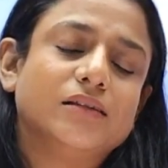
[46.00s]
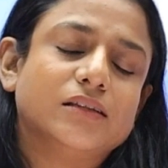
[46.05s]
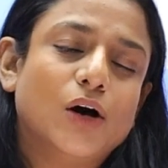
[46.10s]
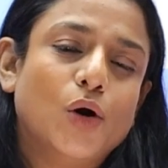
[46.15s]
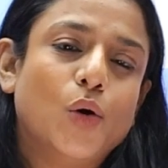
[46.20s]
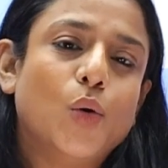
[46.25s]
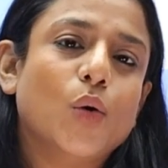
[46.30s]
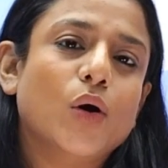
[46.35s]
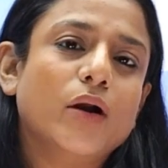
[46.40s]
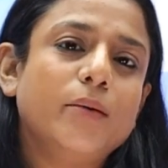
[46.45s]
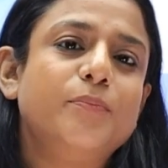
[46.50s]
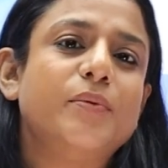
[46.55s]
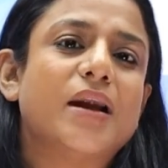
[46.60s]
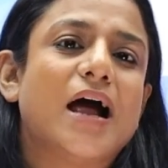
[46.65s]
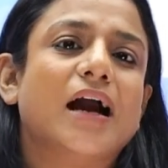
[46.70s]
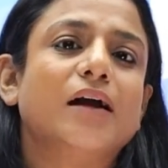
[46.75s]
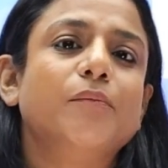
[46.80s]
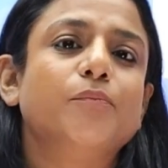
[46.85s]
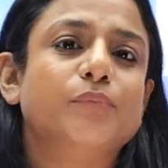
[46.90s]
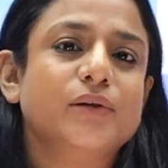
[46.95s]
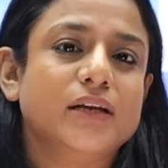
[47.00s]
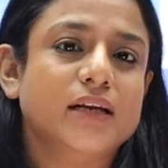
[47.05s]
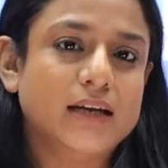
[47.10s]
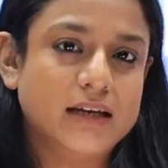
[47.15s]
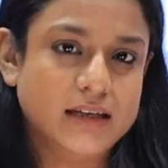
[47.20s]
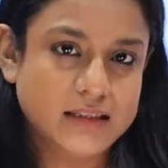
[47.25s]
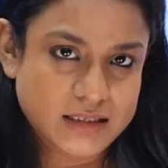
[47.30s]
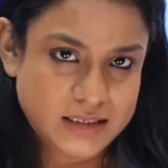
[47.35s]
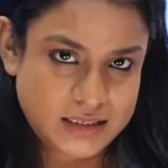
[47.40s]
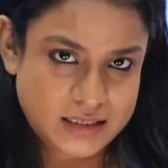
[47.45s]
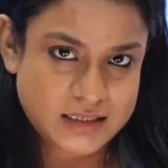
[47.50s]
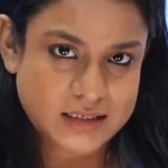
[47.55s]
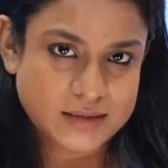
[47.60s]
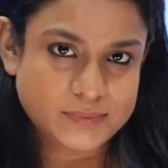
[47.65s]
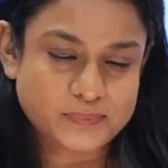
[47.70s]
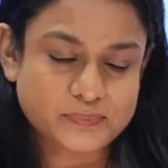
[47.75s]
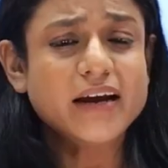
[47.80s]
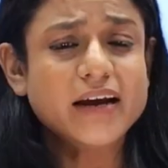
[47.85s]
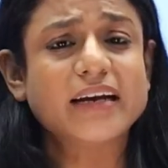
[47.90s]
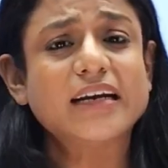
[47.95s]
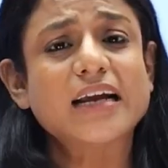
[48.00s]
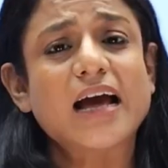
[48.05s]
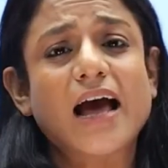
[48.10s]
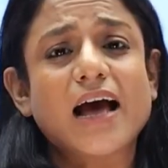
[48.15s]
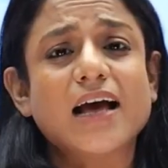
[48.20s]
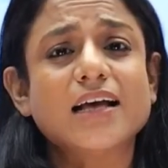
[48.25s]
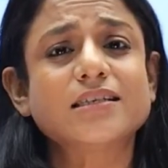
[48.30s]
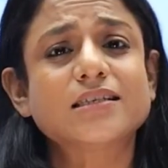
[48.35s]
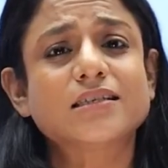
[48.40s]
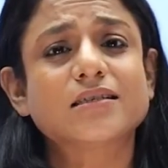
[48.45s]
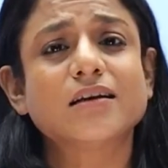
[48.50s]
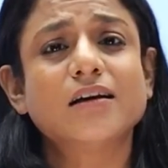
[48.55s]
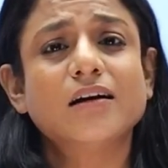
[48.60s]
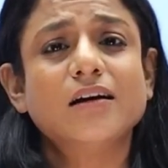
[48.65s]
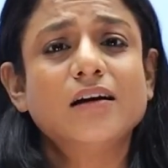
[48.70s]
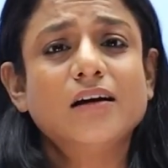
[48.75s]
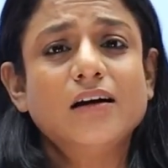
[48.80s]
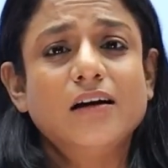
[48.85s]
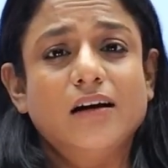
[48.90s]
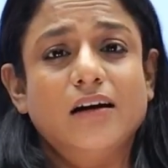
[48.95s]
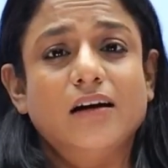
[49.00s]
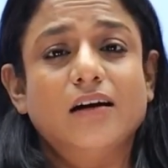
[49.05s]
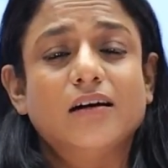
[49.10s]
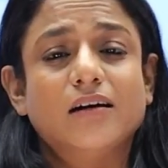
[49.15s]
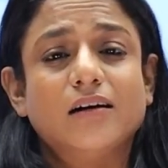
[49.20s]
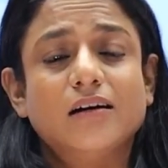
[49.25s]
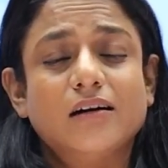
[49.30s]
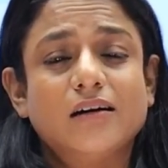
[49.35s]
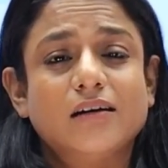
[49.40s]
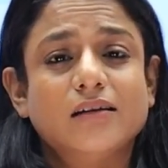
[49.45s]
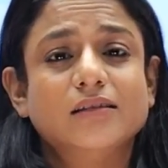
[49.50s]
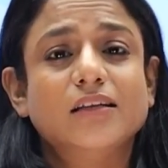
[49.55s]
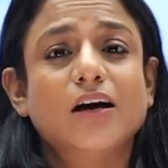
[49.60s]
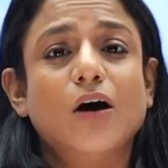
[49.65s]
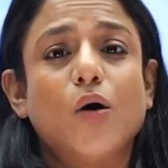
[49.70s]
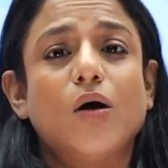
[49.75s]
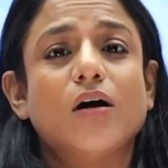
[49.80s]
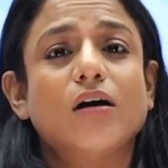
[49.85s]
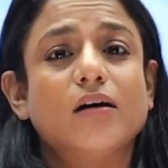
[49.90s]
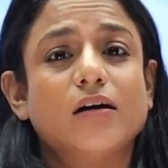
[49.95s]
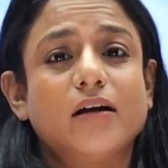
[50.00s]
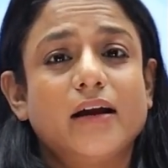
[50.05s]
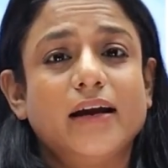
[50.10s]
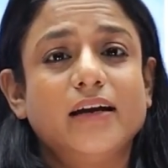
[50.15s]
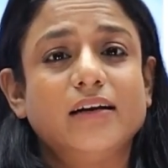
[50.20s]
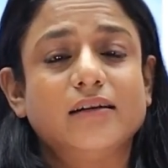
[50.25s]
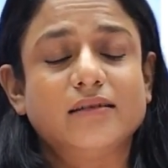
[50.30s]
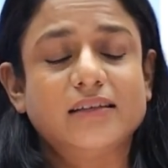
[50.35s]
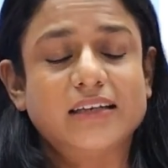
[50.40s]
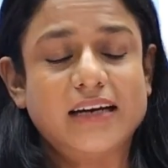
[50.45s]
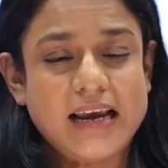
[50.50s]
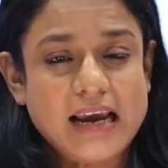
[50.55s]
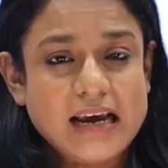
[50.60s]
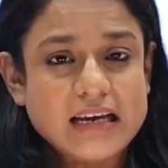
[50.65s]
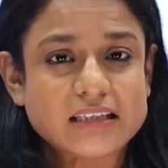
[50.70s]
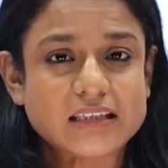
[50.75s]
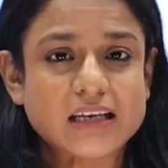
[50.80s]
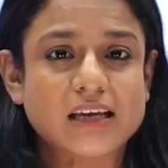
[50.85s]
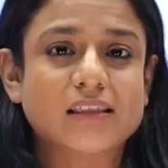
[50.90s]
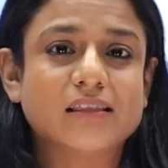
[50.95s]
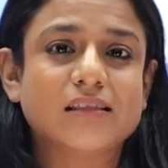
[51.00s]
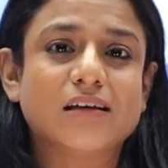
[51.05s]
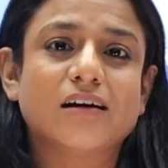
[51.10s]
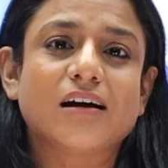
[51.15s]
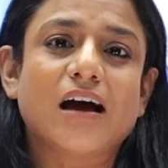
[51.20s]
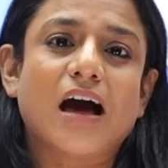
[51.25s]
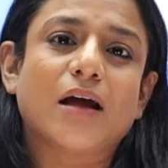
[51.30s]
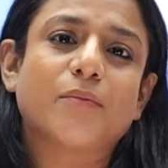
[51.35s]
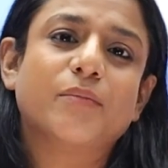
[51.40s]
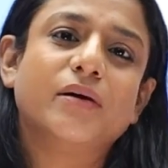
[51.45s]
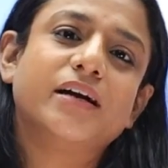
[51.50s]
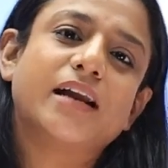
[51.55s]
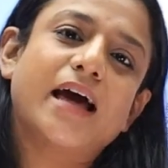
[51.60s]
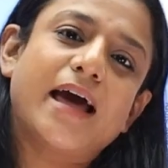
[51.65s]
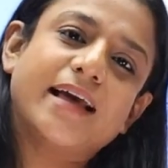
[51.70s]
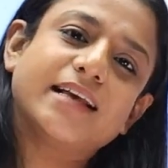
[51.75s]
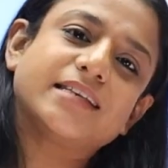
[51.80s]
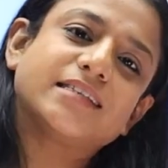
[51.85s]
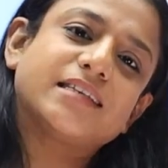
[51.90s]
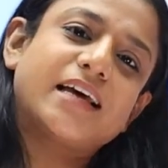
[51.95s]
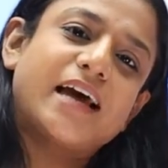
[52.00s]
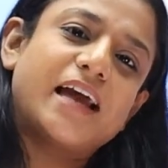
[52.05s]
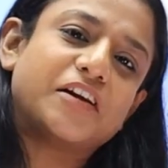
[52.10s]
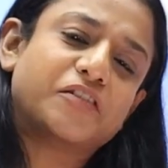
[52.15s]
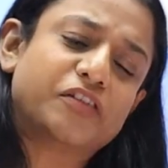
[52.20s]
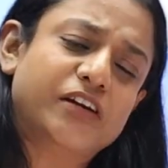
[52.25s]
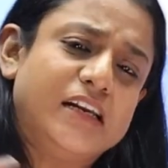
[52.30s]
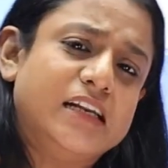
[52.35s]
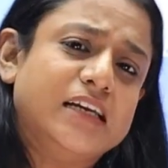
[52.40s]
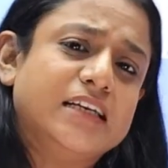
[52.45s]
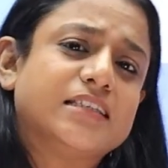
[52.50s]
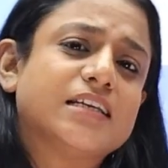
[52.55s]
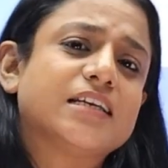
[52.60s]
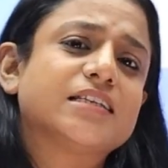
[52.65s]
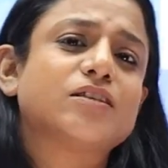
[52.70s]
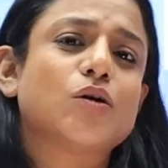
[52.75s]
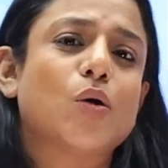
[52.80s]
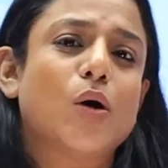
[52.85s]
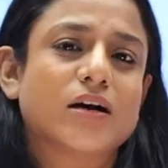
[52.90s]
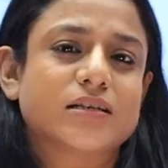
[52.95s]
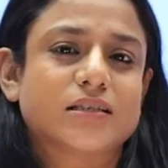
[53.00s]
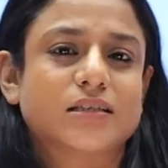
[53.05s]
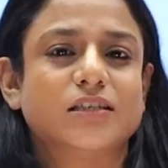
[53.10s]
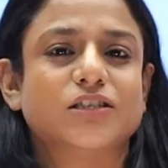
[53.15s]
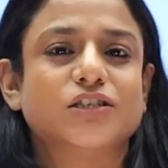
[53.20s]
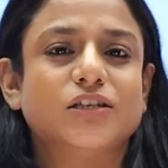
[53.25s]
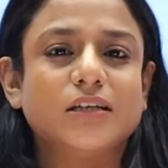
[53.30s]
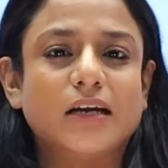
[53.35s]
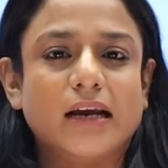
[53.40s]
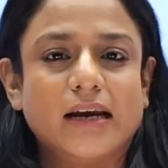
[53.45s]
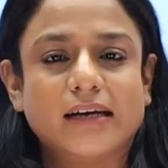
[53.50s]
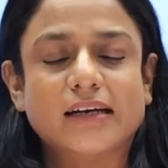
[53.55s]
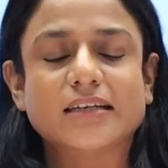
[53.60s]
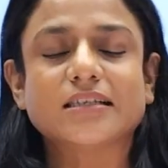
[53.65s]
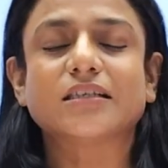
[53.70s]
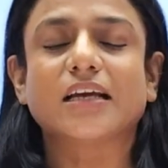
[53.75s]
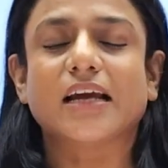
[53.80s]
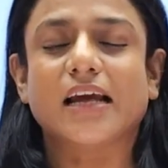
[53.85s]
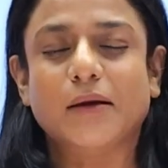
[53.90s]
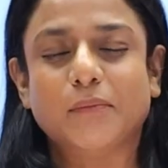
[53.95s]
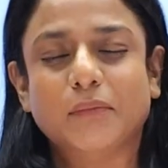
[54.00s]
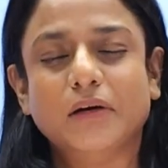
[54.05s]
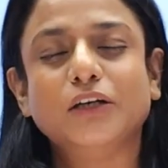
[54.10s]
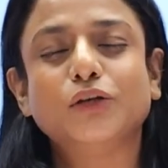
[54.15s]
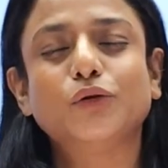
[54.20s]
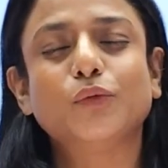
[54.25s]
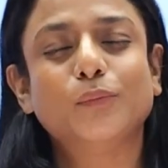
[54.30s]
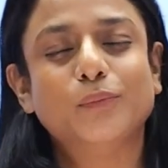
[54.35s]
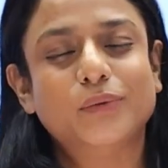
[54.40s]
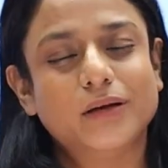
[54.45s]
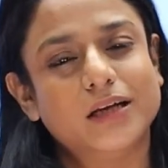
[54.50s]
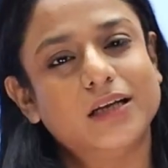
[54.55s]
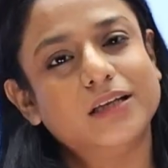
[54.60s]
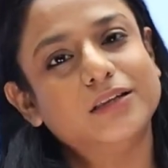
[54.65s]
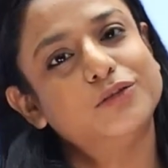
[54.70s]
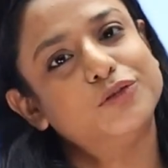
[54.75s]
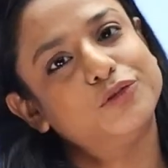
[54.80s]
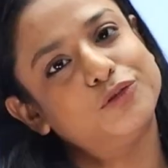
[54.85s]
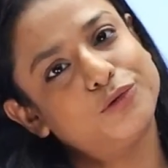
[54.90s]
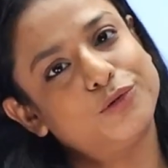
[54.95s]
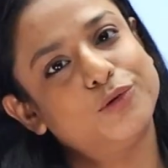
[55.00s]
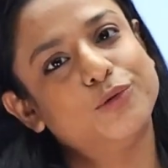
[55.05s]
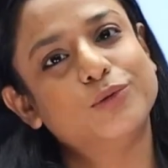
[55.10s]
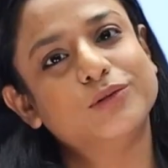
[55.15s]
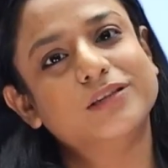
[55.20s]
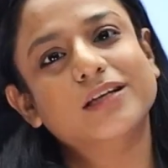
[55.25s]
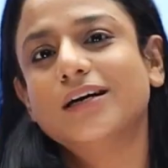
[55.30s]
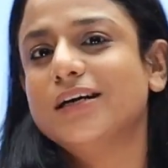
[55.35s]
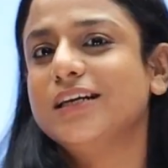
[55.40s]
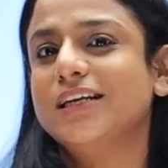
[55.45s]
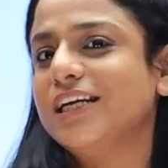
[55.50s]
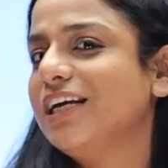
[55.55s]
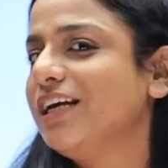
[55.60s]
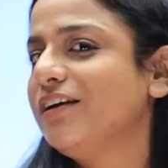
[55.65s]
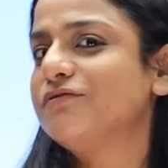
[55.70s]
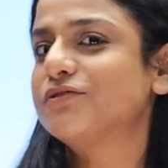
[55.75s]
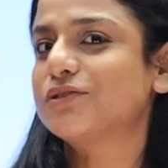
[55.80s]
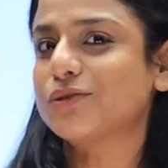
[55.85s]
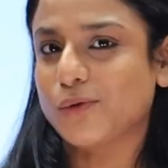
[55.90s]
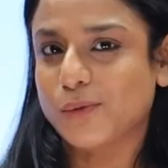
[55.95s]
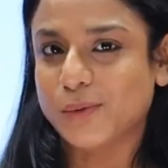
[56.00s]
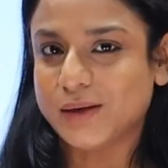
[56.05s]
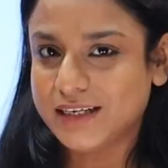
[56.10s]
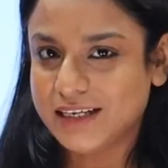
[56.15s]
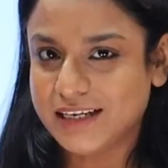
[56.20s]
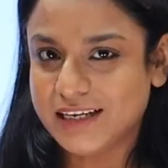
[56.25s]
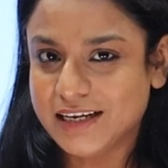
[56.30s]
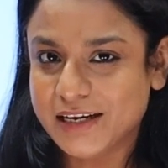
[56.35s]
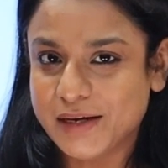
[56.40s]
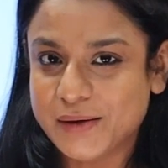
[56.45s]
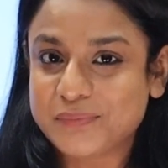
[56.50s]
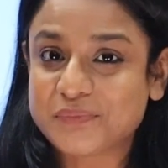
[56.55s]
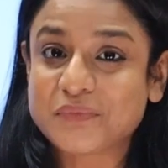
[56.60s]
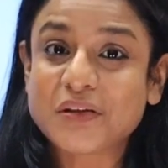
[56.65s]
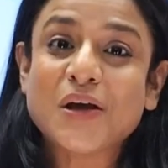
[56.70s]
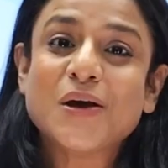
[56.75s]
whole plant breathes. It has it takes in the carbon dioxide, releases the oxygen. It is able to breathe through the leaves only.